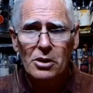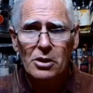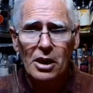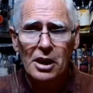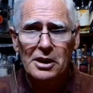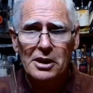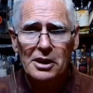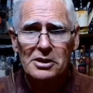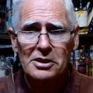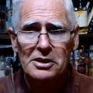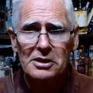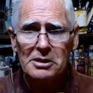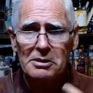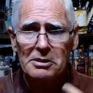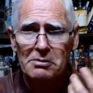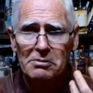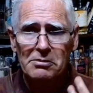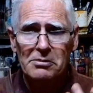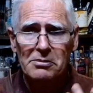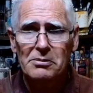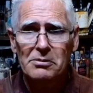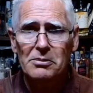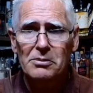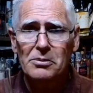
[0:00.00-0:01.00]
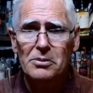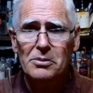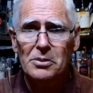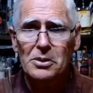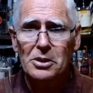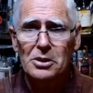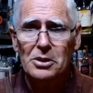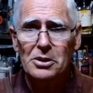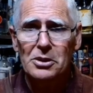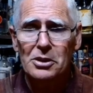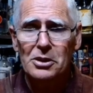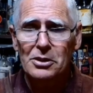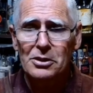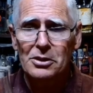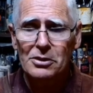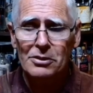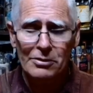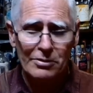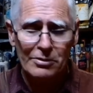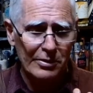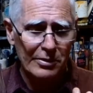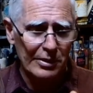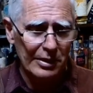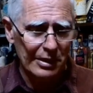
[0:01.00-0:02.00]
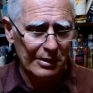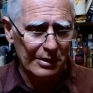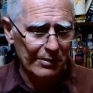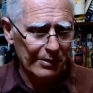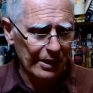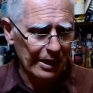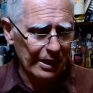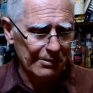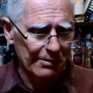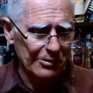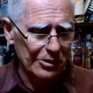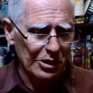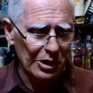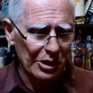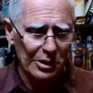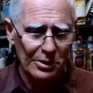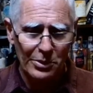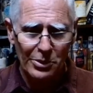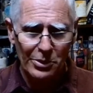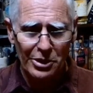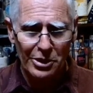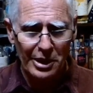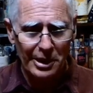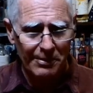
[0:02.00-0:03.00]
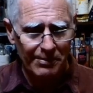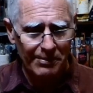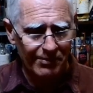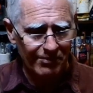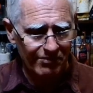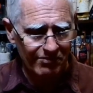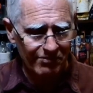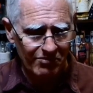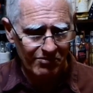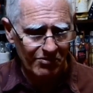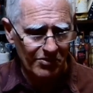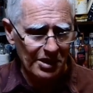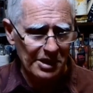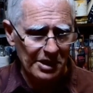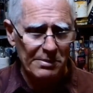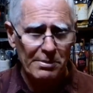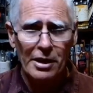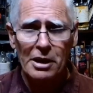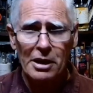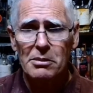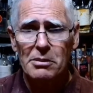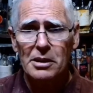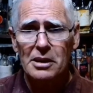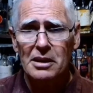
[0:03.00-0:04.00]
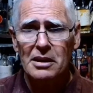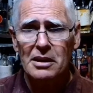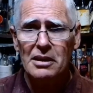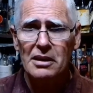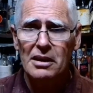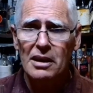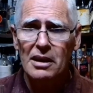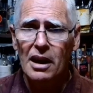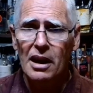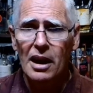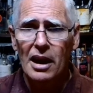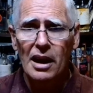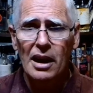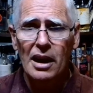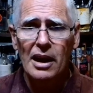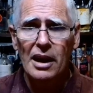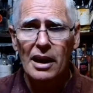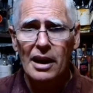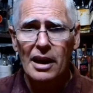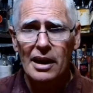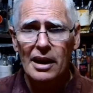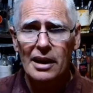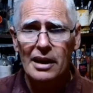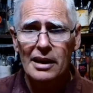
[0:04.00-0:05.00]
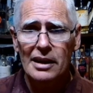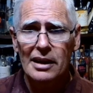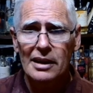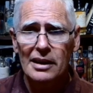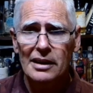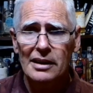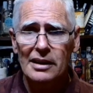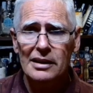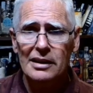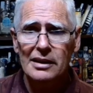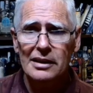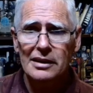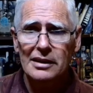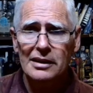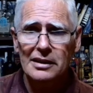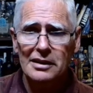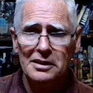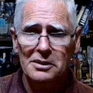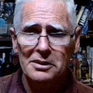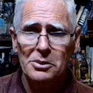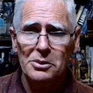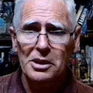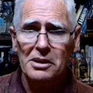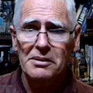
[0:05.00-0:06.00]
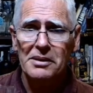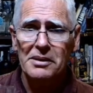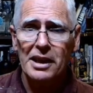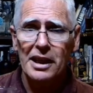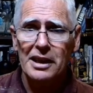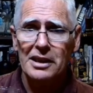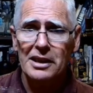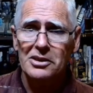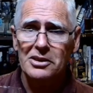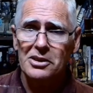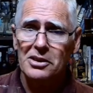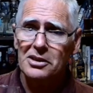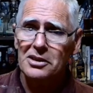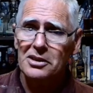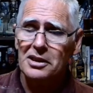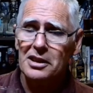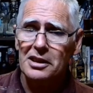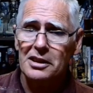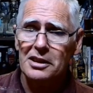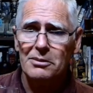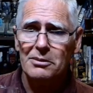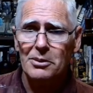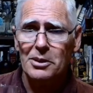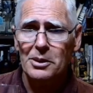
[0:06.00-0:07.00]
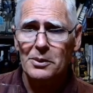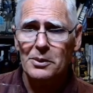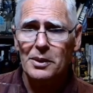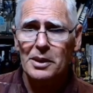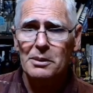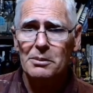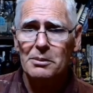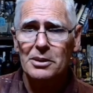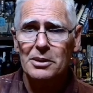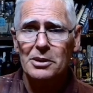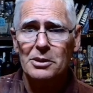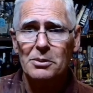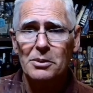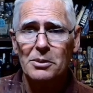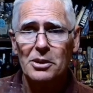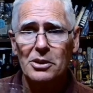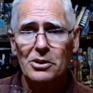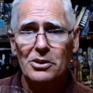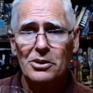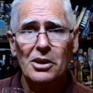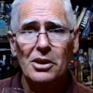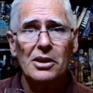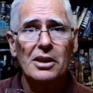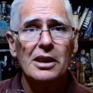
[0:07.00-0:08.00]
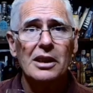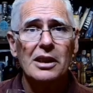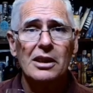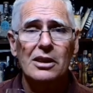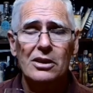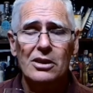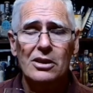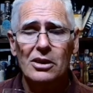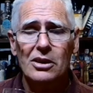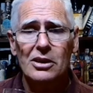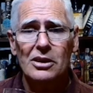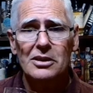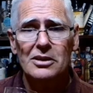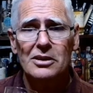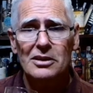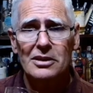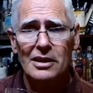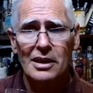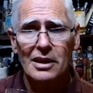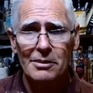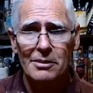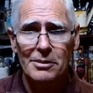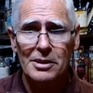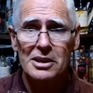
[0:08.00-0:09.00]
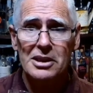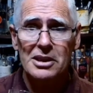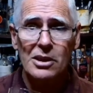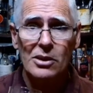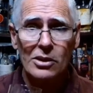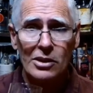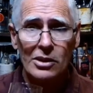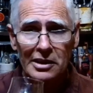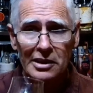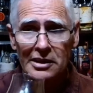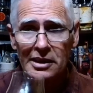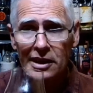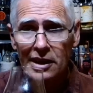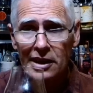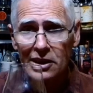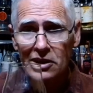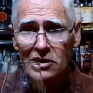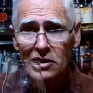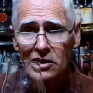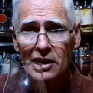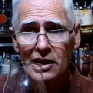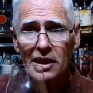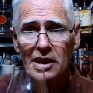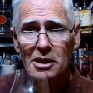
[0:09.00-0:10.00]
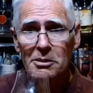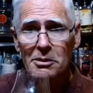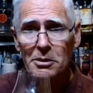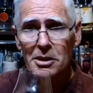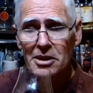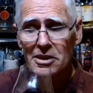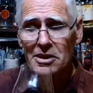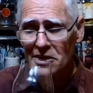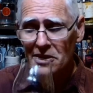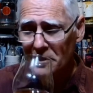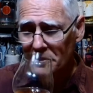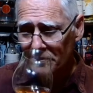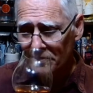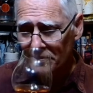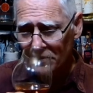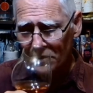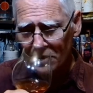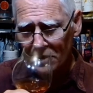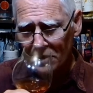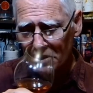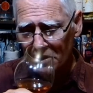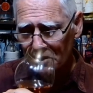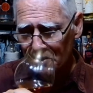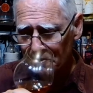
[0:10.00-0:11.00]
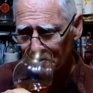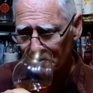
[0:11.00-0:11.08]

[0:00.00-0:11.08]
ice, you, you, you know, um, soda water, this baby, and whatever ails is going to run away because we all know that alcohol is um, a sterilizing agent and a medicine. So,